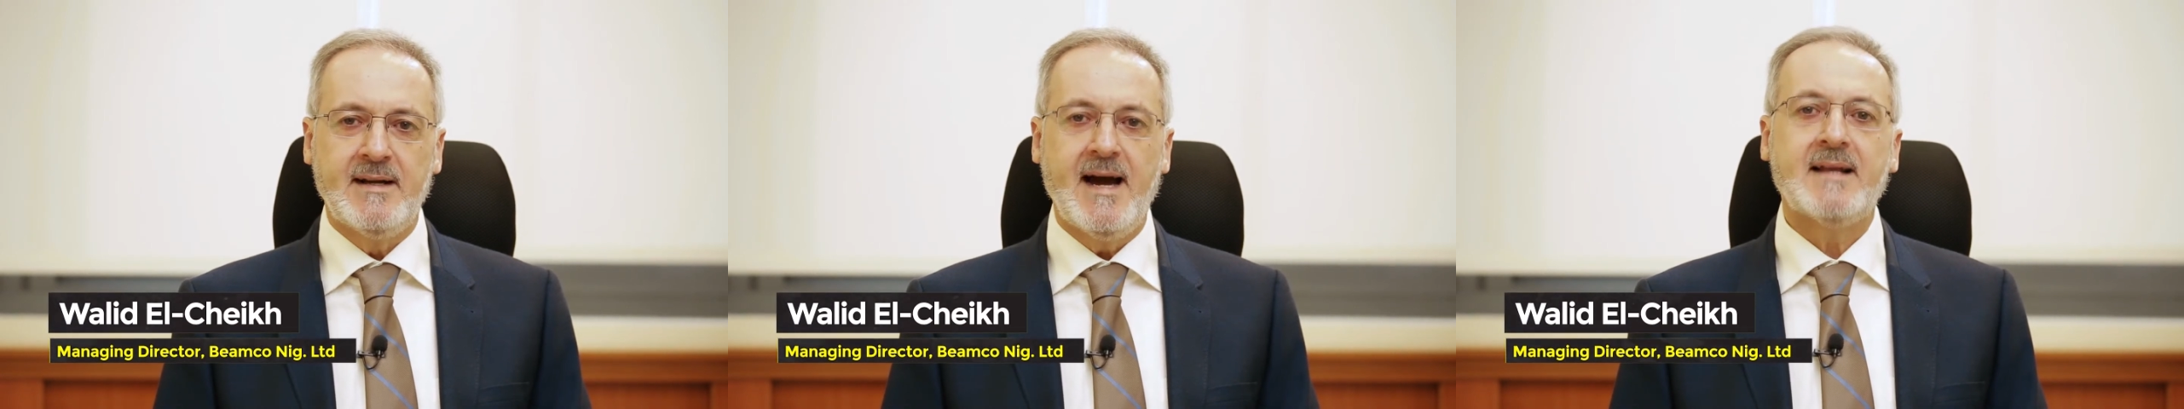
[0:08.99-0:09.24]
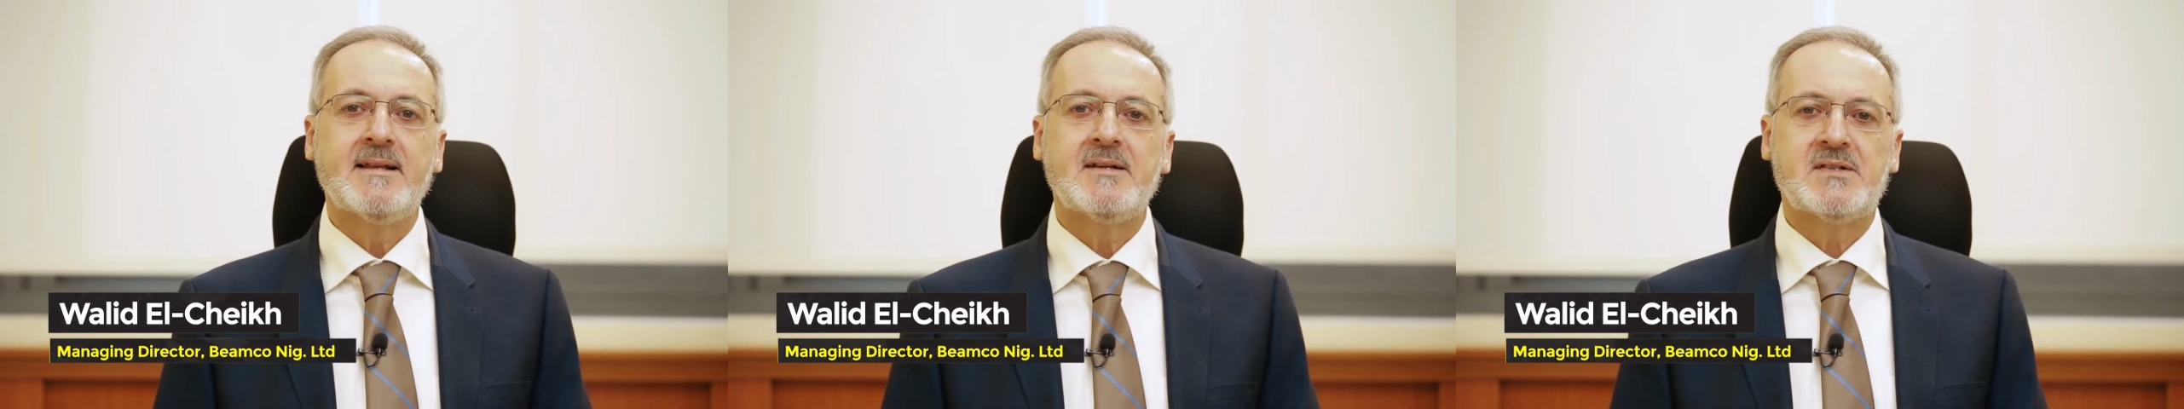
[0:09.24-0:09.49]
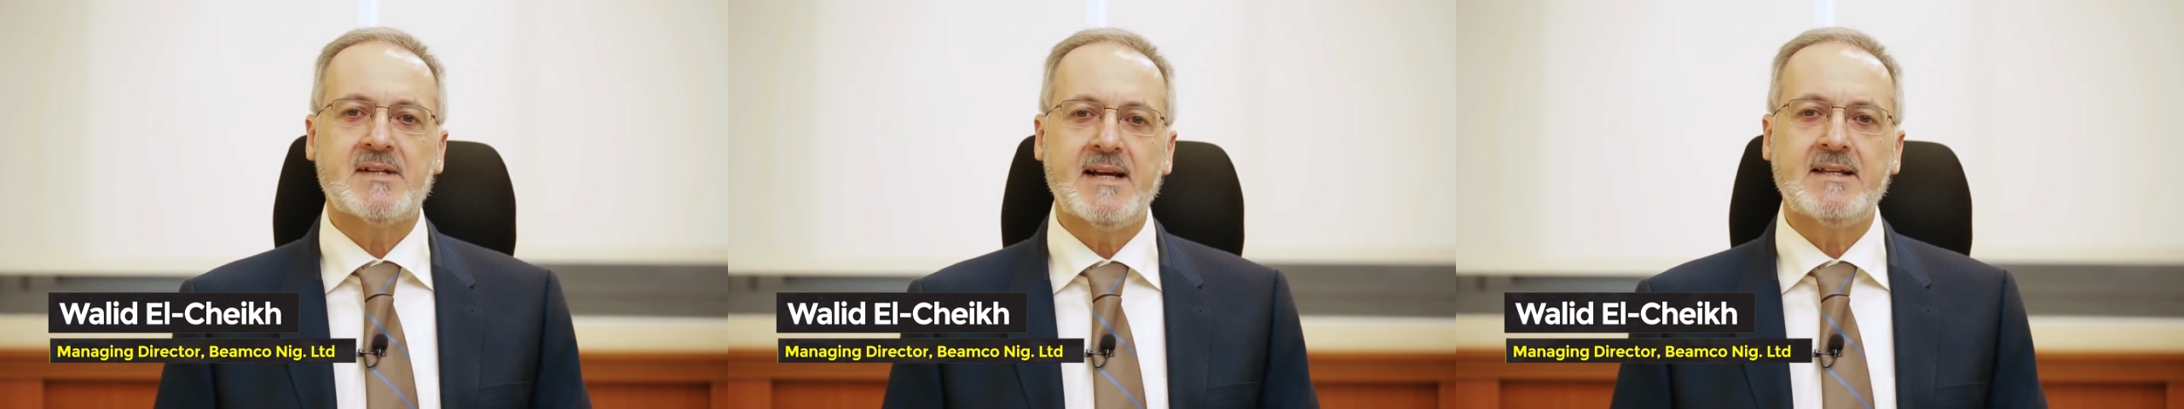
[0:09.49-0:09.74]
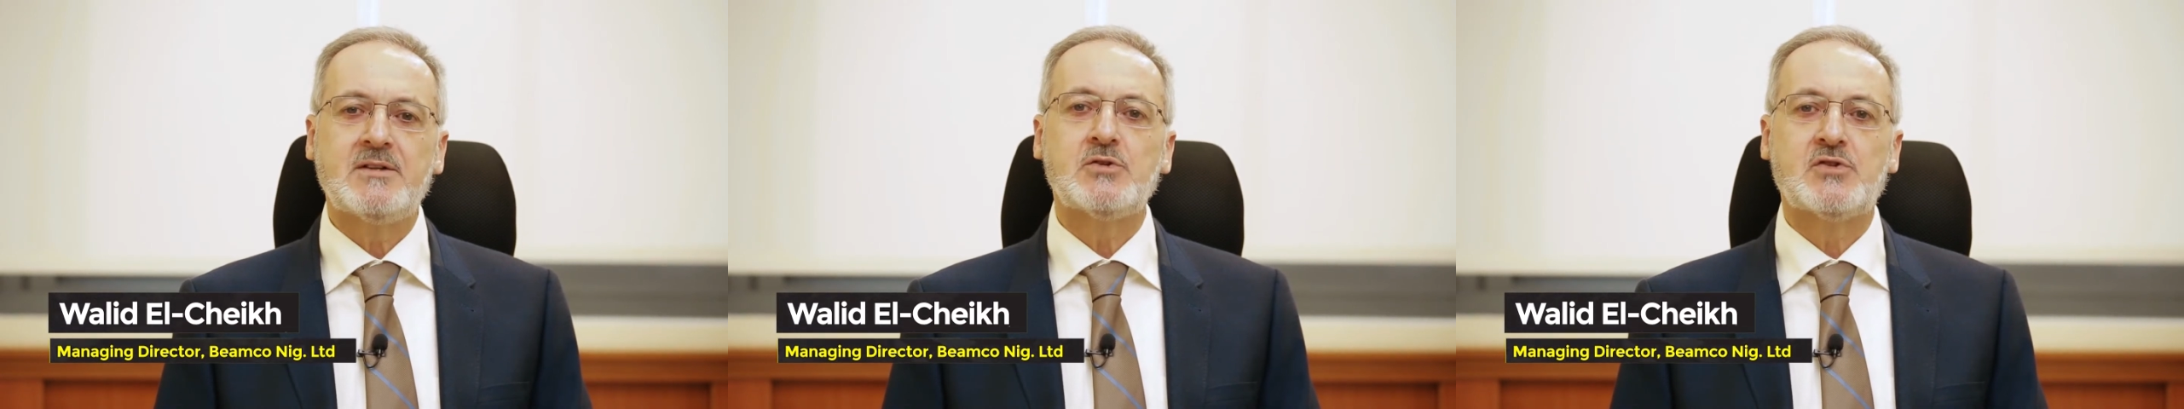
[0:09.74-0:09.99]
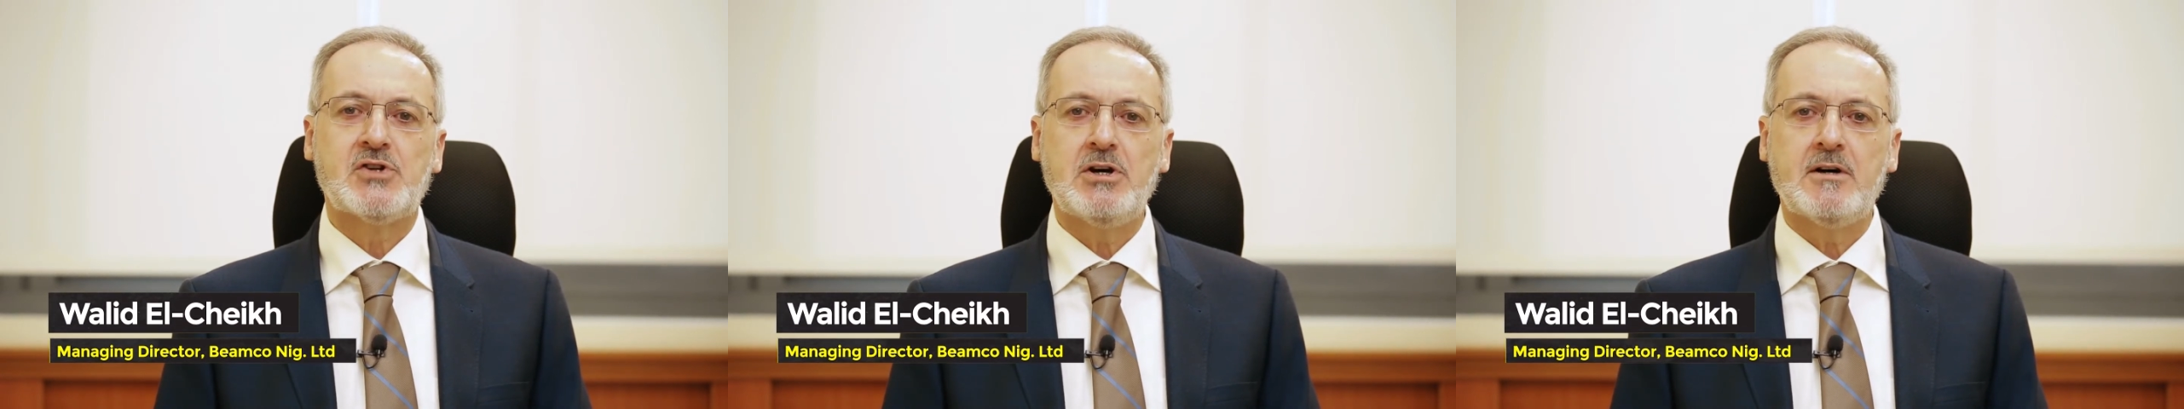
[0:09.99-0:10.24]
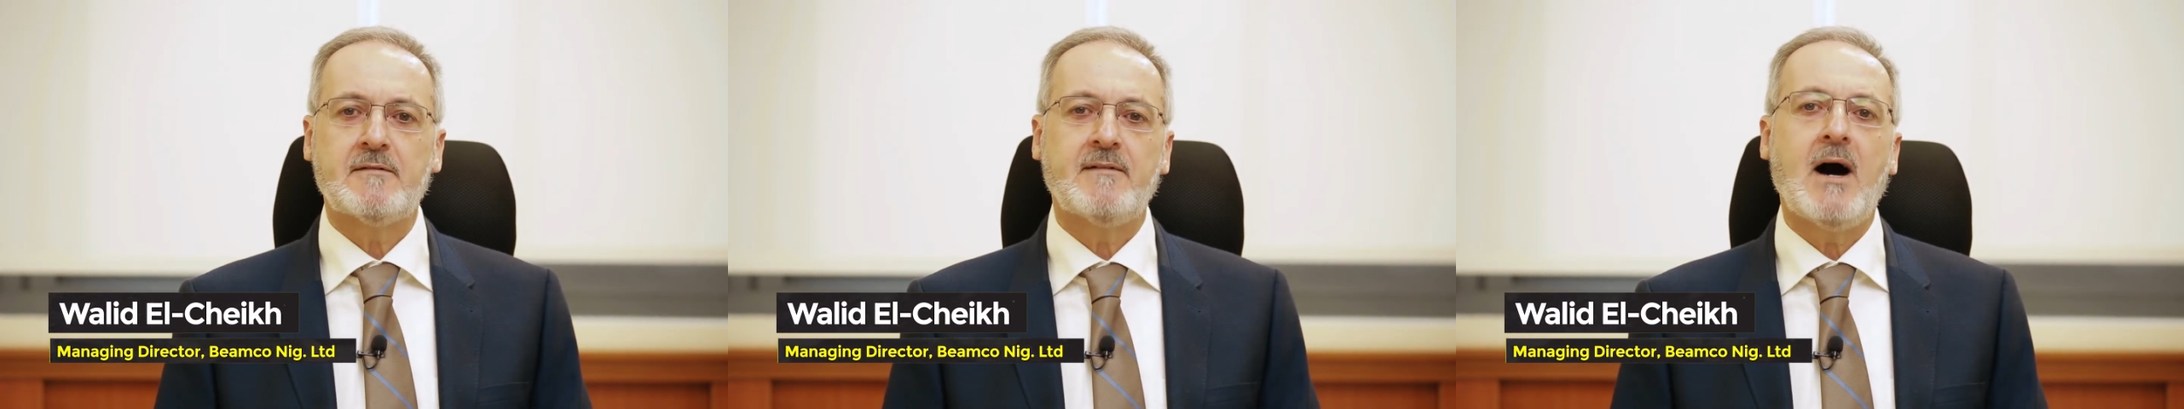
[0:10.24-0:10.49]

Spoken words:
and is ready to serve